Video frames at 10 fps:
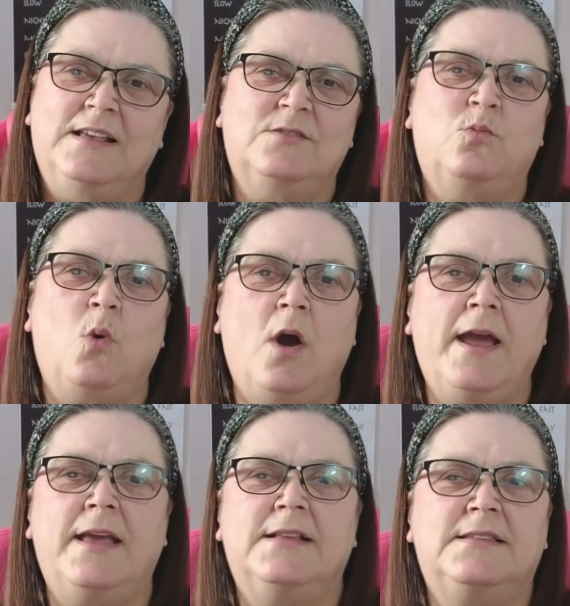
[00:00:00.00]
It's
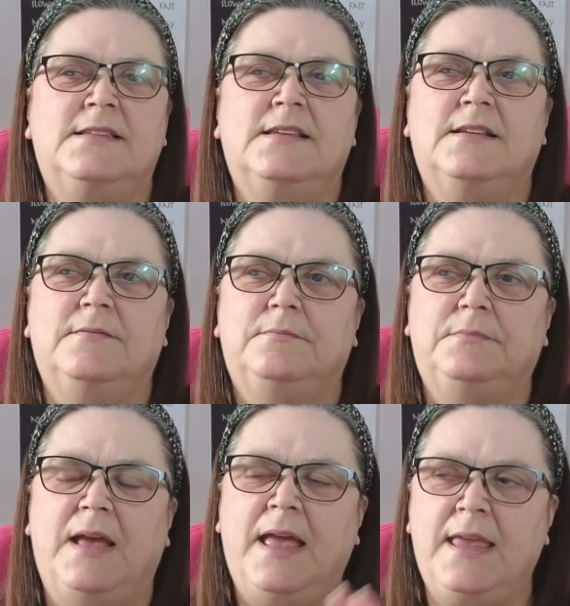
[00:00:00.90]
white
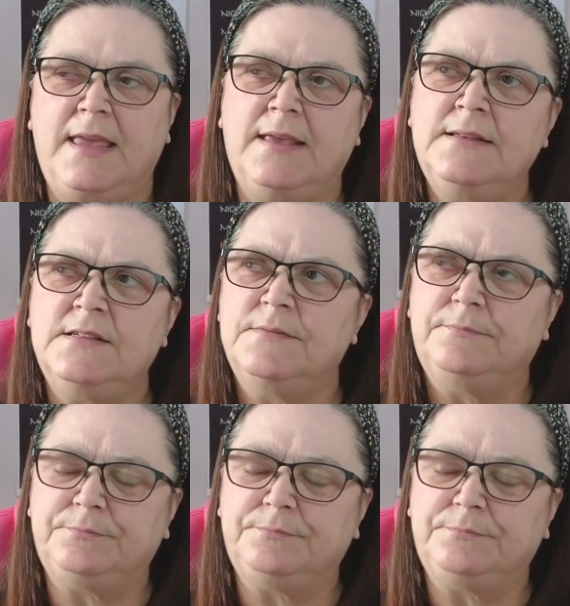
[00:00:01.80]
and